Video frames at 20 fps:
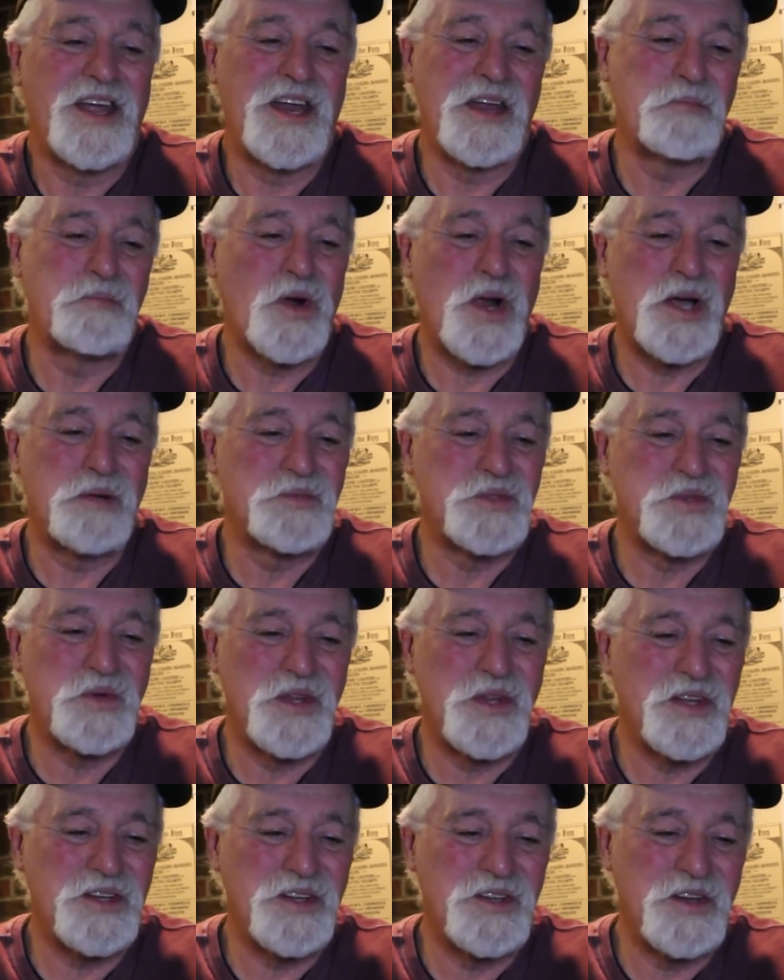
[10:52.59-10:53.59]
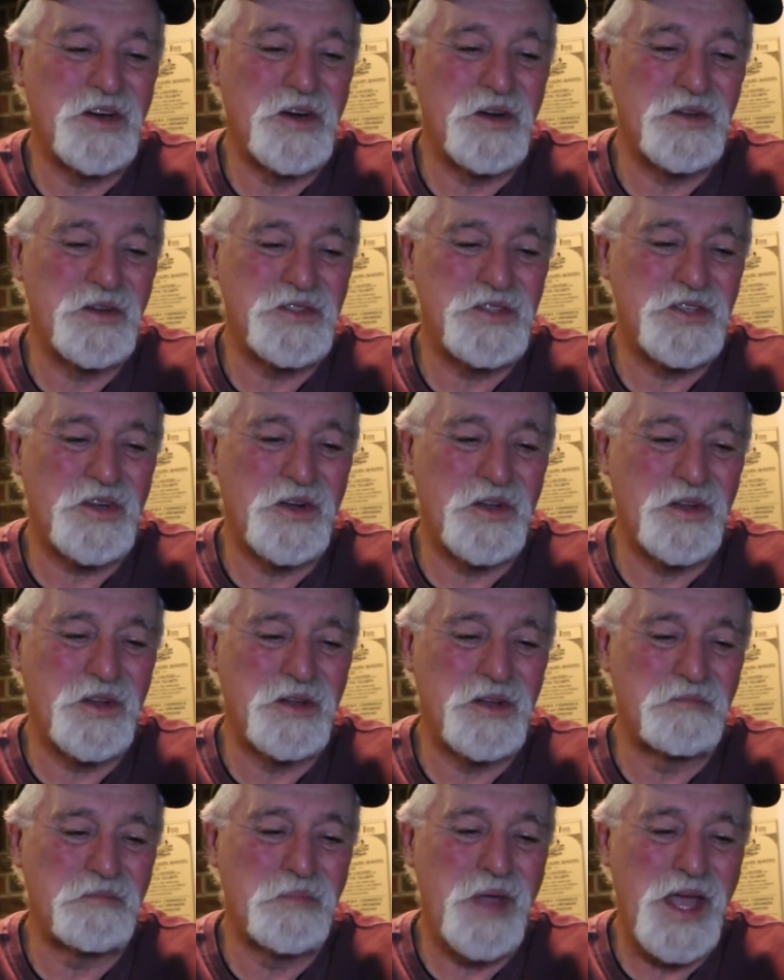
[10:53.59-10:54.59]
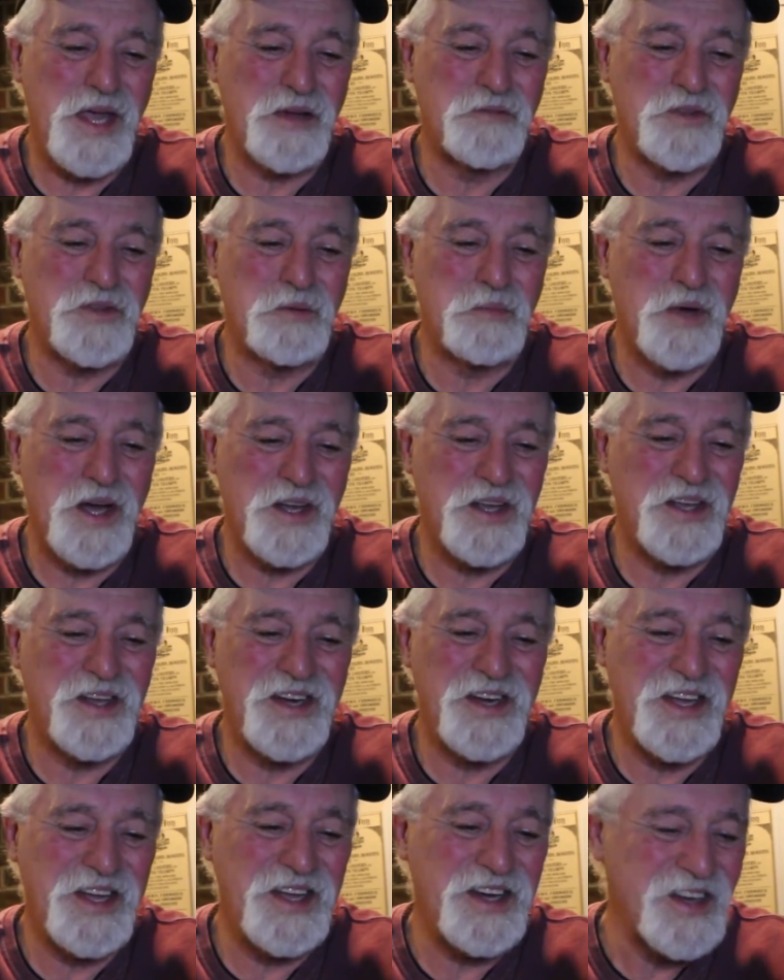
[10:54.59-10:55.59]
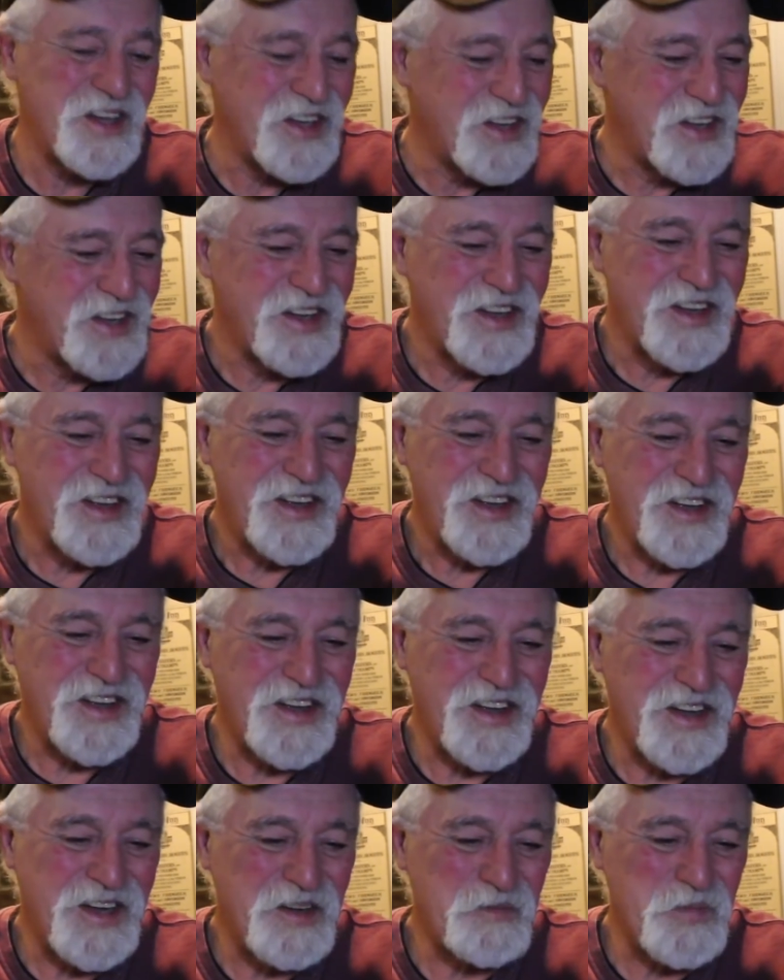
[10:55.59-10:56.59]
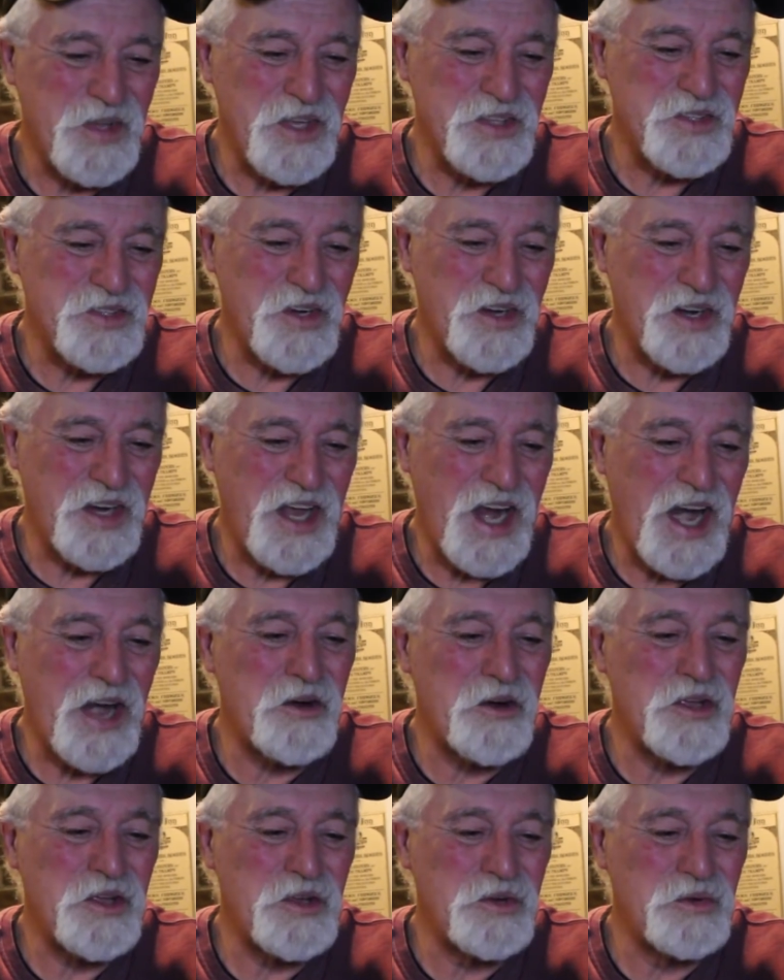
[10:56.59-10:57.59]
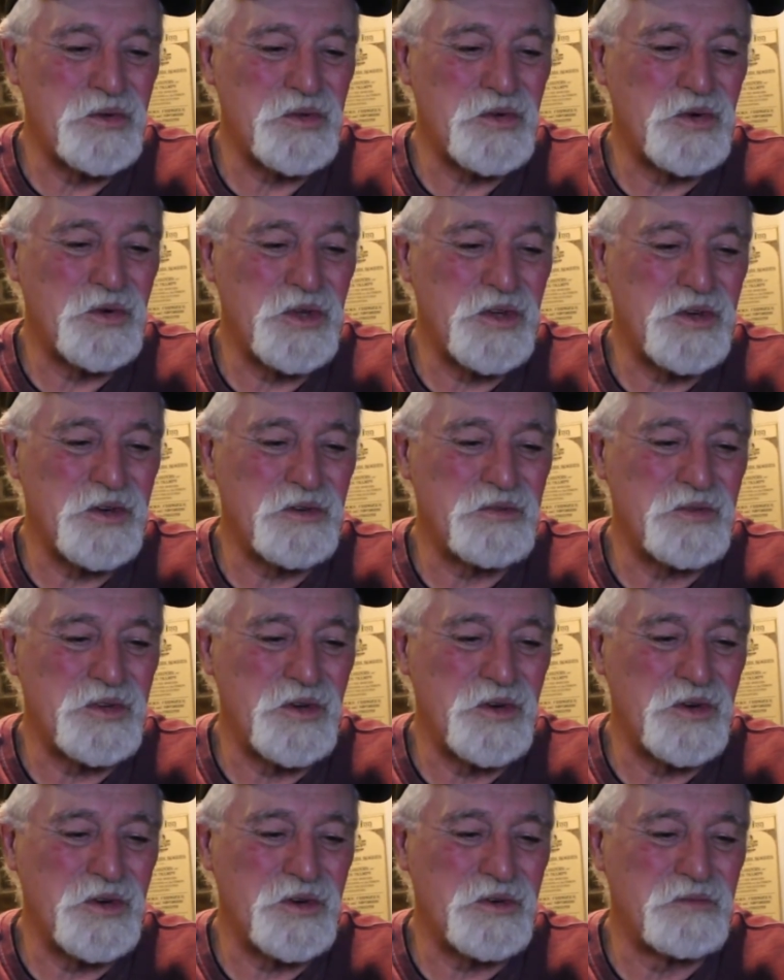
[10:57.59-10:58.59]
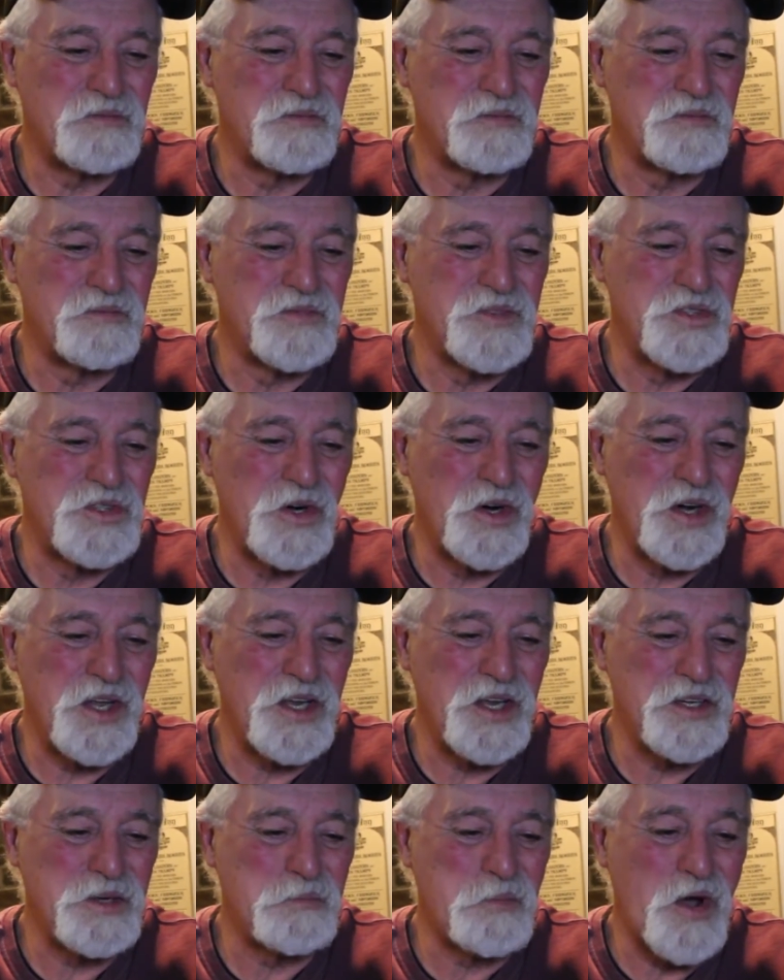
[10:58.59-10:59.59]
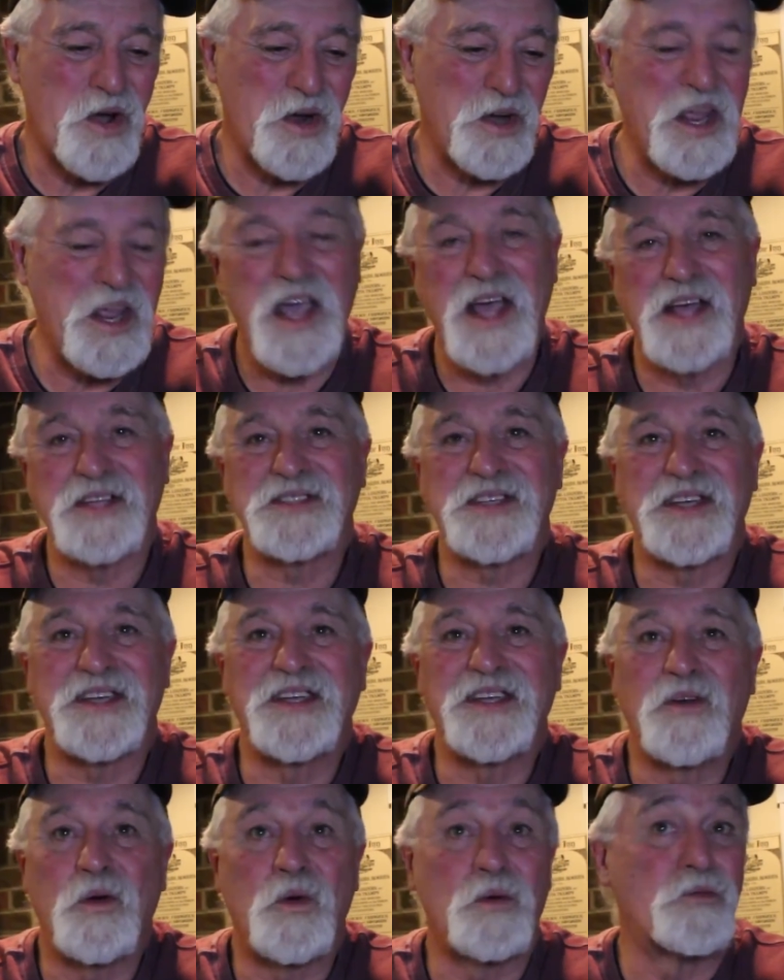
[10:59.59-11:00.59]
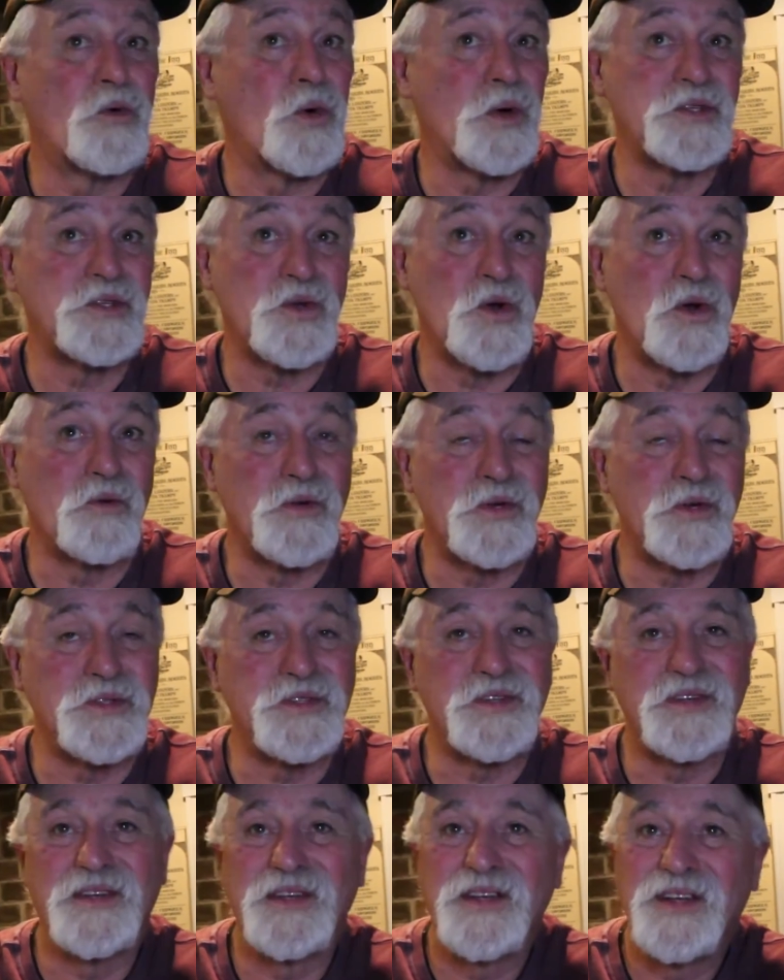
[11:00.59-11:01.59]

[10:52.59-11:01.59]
problems with it. It's all the bang for the buck you need. It's going to carry you through your journey into podcasting or voiceovers.